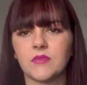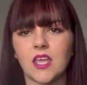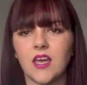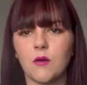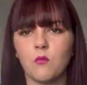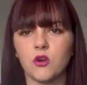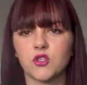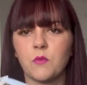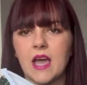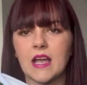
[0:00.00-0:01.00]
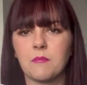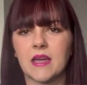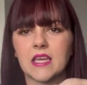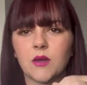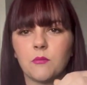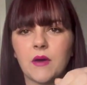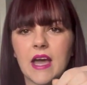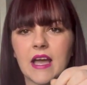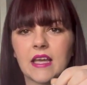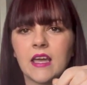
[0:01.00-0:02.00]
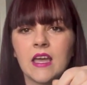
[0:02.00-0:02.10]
wash bag, makeup bag.